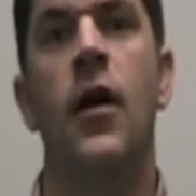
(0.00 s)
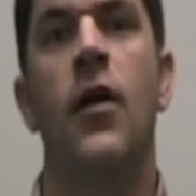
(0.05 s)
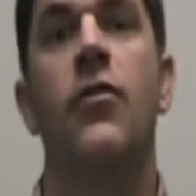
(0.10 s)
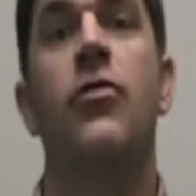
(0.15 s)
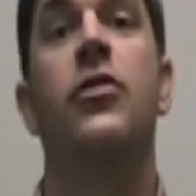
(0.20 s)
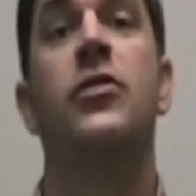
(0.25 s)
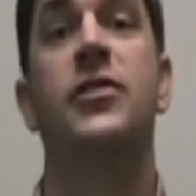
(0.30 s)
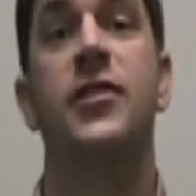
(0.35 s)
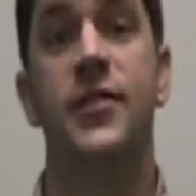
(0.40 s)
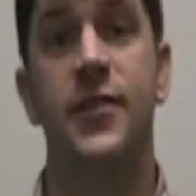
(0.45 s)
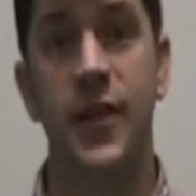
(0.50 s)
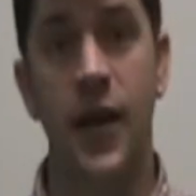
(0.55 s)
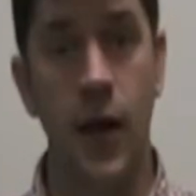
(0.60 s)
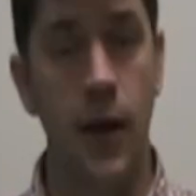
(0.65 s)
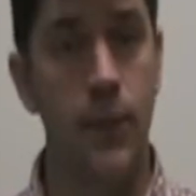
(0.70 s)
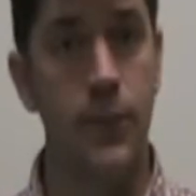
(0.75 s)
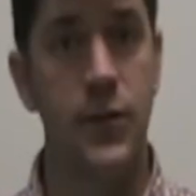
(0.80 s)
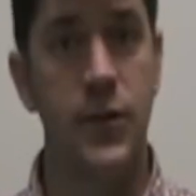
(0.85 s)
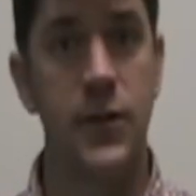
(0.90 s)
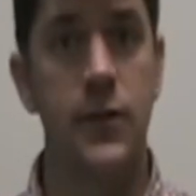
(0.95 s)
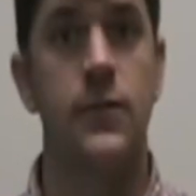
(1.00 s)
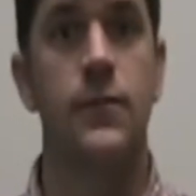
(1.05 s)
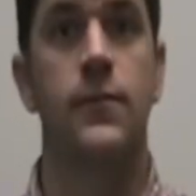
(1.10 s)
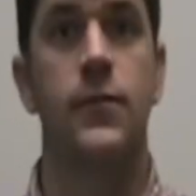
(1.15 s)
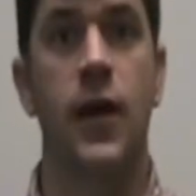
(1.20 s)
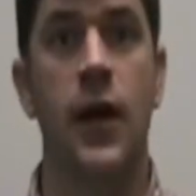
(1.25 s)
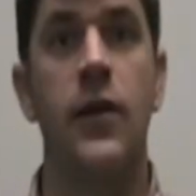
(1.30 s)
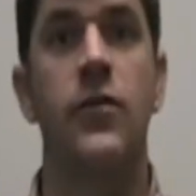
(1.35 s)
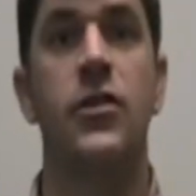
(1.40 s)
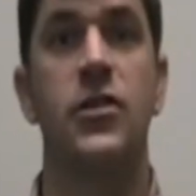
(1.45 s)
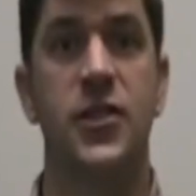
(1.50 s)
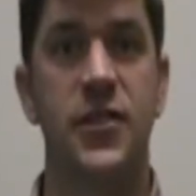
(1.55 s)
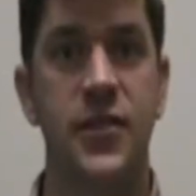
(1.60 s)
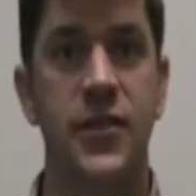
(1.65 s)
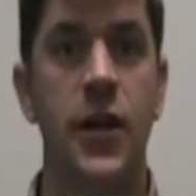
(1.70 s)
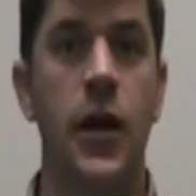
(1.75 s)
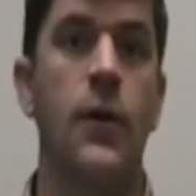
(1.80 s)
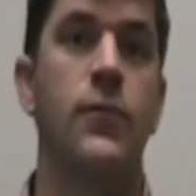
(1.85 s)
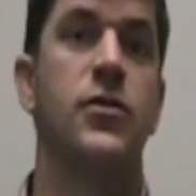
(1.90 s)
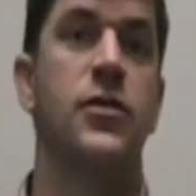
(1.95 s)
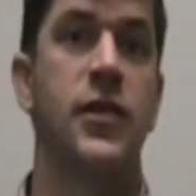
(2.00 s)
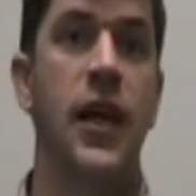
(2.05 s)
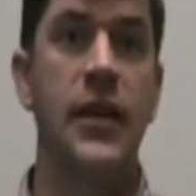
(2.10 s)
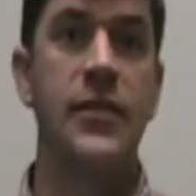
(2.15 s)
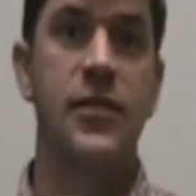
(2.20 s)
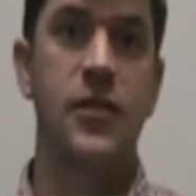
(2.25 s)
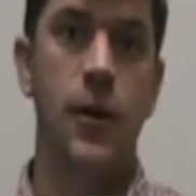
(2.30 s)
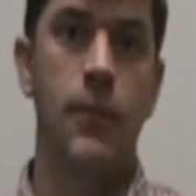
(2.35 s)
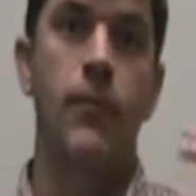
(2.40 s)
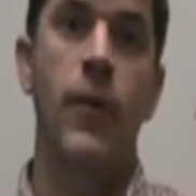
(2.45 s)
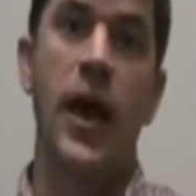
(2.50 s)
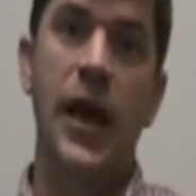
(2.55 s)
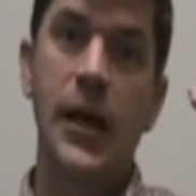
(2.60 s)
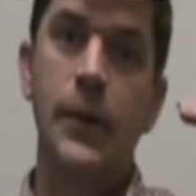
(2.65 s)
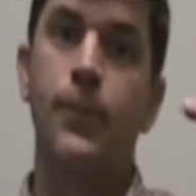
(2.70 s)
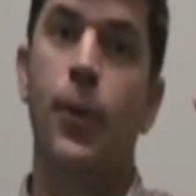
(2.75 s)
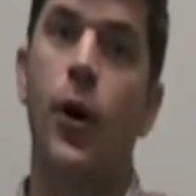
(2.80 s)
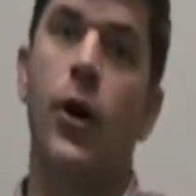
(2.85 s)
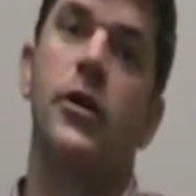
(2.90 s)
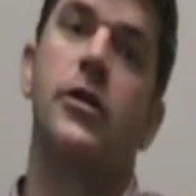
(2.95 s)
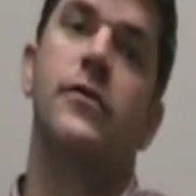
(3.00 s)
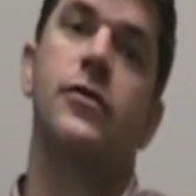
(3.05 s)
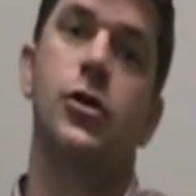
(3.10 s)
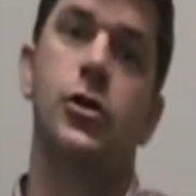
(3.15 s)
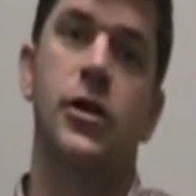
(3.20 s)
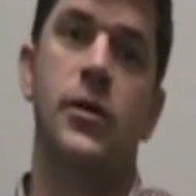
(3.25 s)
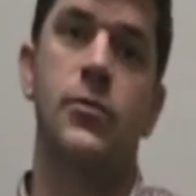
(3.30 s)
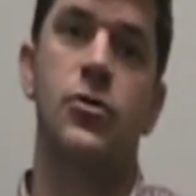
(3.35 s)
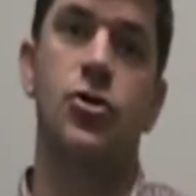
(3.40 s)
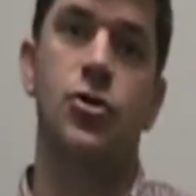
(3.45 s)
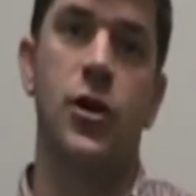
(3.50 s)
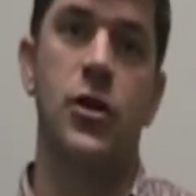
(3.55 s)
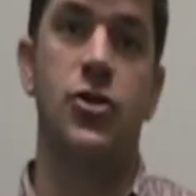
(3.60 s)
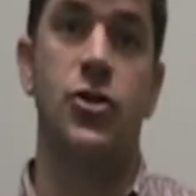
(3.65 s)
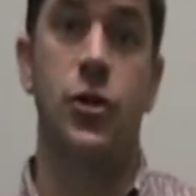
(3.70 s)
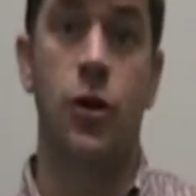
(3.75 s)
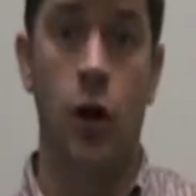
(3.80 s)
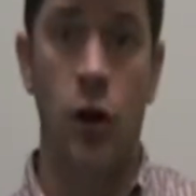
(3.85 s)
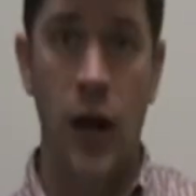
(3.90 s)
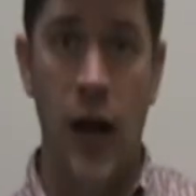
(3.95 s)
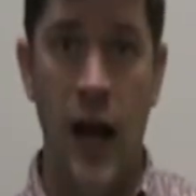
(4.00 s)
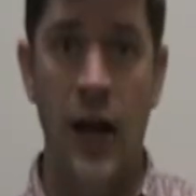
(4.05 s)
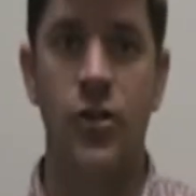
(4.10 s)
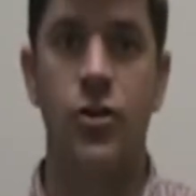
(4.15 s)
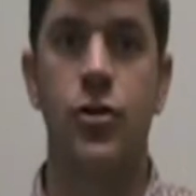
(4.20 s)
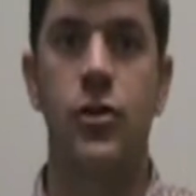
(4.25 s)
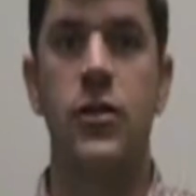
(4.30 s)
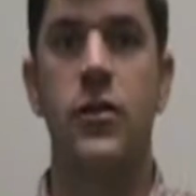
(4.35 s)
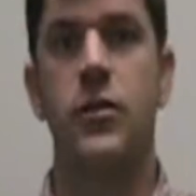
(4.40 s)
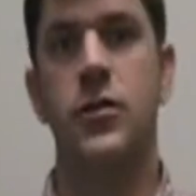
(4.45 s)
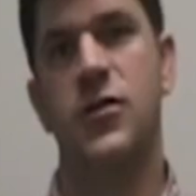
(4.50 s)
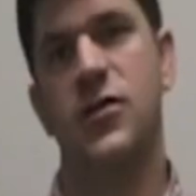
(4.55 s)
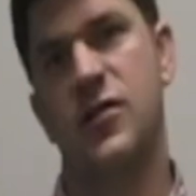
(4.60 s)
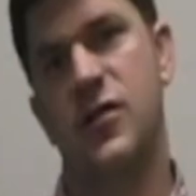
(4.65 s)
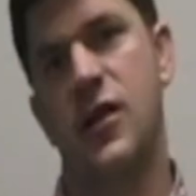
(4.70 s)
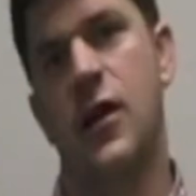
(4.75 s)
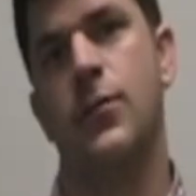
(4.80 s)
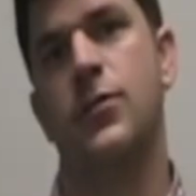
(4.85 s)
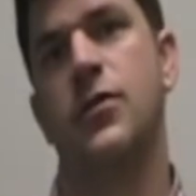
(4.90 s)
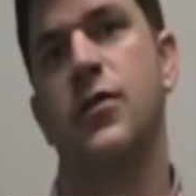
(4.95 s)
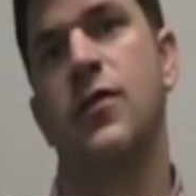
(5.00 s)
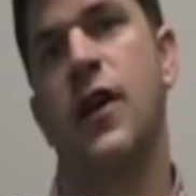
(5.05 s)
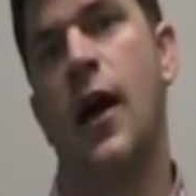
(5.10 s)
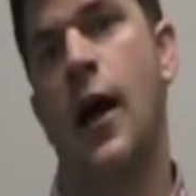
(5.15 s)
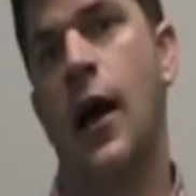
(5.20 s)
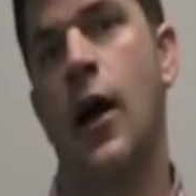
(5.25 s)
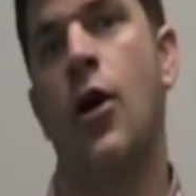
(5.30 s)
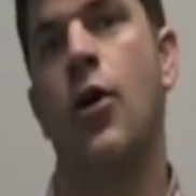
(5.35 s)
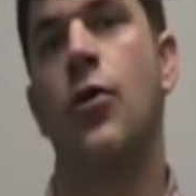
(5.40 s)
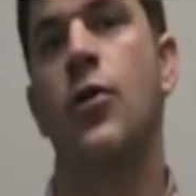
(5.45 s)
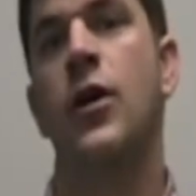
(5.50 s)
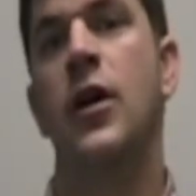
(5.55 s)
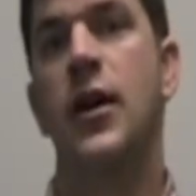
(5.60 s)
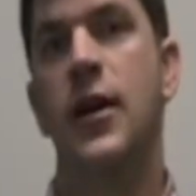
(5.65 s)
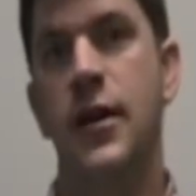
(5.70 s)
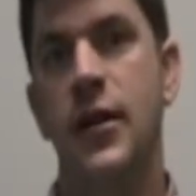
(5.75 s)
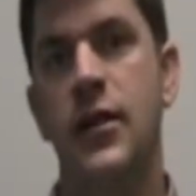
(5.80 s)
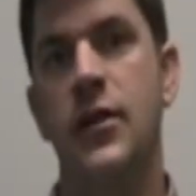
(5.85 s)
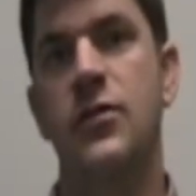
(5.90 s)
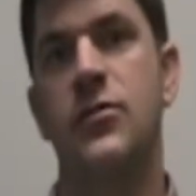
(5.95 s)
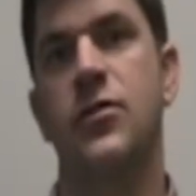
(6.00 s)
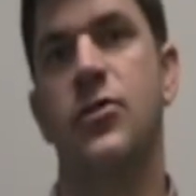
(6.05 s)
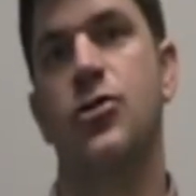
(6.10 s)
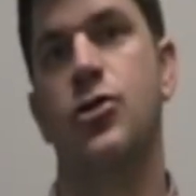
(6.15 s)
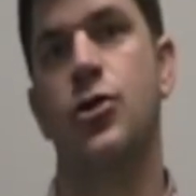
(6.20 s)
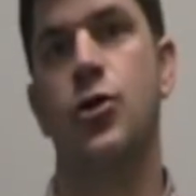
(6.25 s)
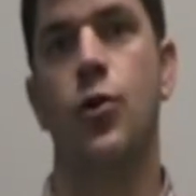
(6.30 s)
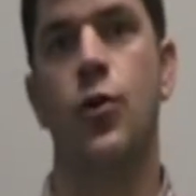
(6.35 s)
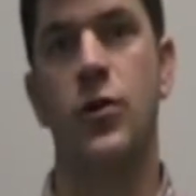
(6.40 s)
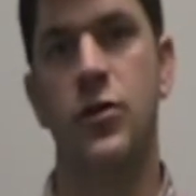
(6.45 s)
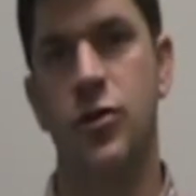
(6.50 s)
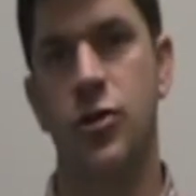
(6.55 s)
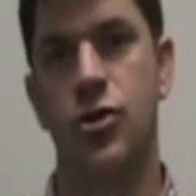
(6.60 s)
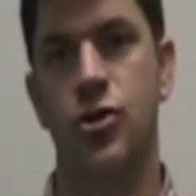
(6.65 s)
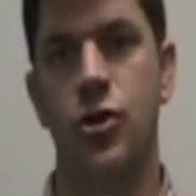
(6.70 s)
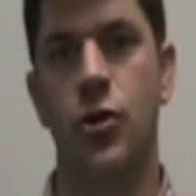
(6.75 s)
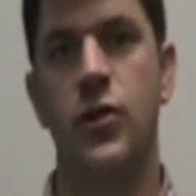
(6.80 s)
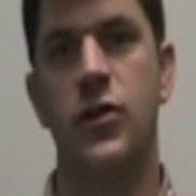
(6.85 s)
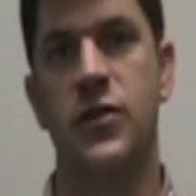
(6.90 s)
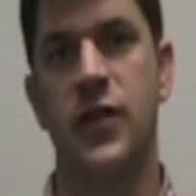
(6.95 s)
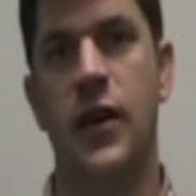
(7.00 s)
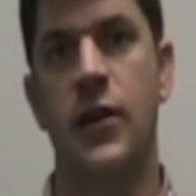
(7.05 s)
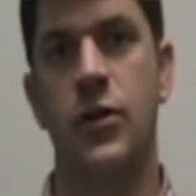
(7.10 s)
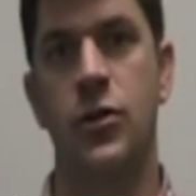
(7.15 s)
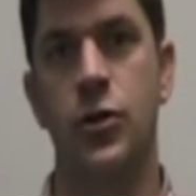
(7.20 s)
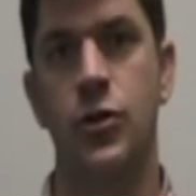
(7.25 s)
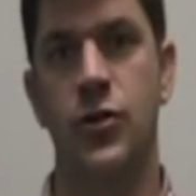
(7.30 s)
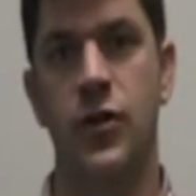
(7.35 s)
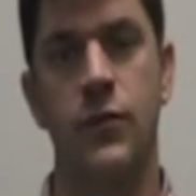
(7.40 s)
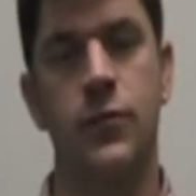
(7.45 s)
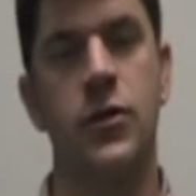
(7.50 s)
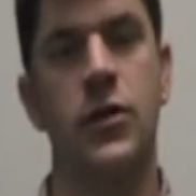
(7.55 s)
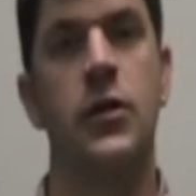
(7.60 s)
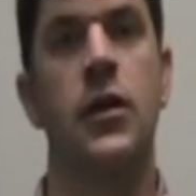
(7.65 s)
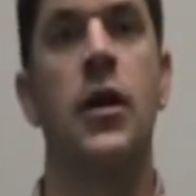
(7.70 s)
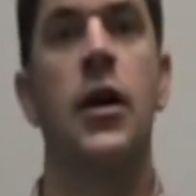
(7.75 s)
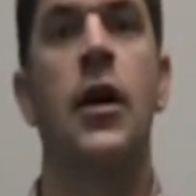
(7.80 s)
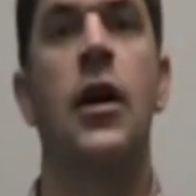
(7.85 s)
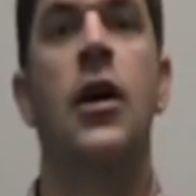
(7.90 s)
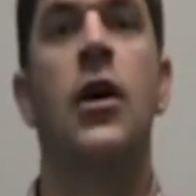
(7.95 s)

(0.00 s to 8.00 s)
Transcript: The steps. Okay, the steps. That's the main part of your demonstration, are actually the steps of how it is that you're going to show us how to do something.